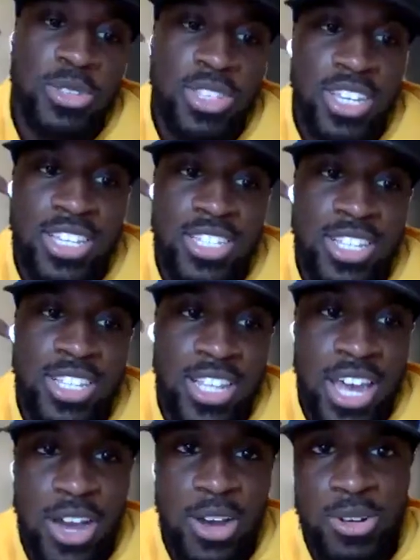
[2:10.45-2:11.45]
think has
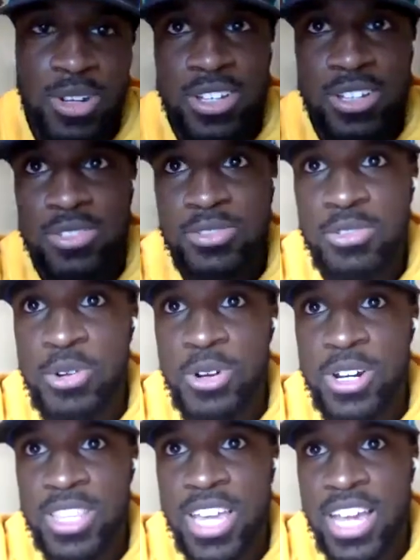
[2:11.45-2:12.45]
allowed
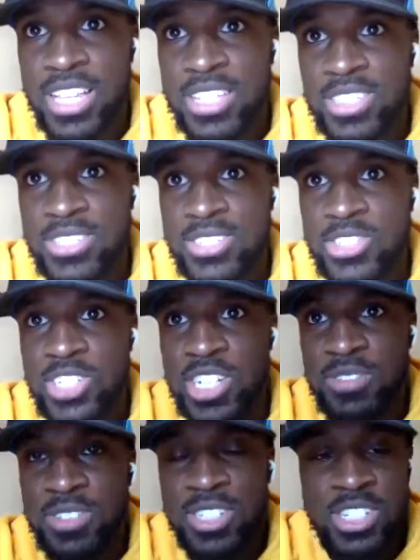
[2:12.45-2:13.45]
for that
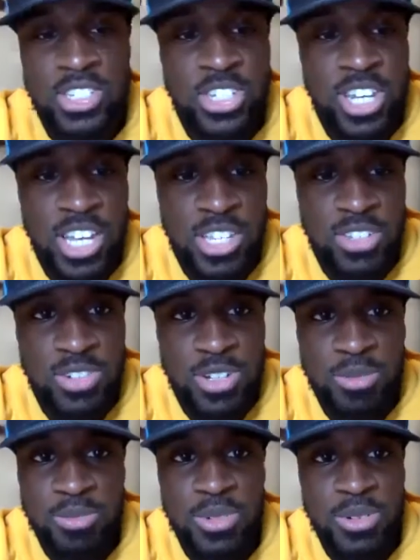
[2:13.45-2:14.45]
shift to change
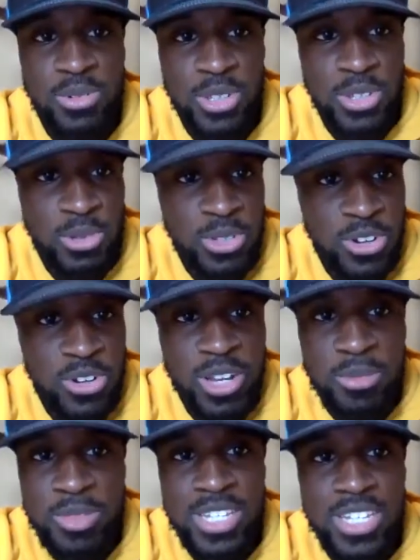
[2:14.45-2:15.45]
from when you was growing
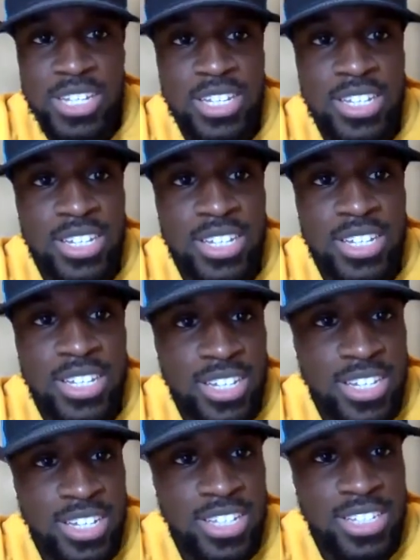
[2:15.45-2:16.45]
up to
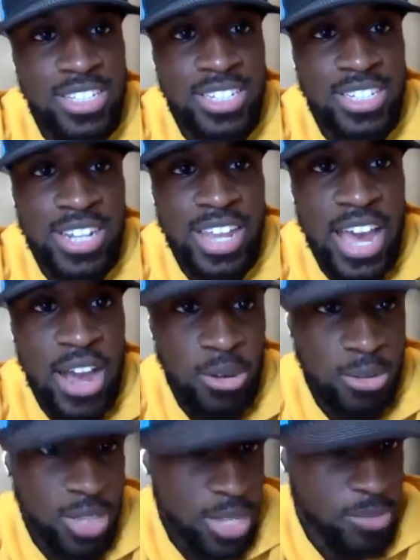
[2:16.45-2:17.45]

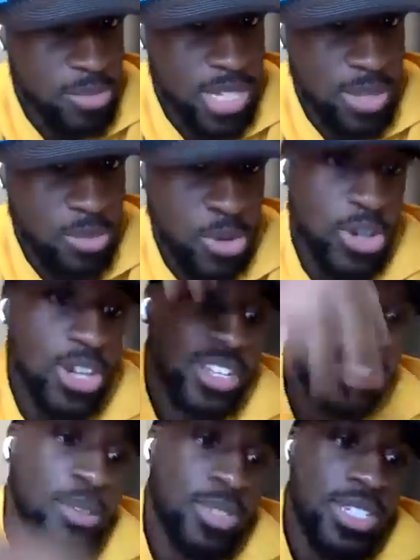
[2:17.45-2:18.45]
now it being more
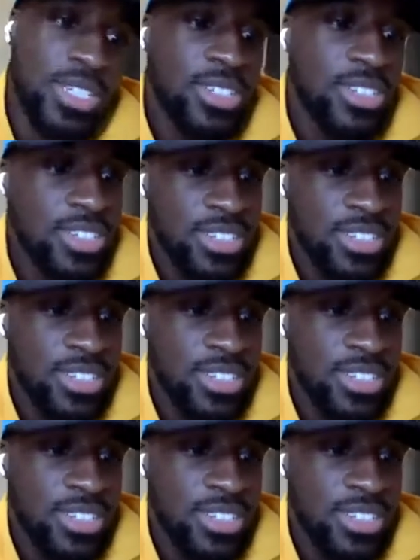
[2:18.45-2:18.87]
accepted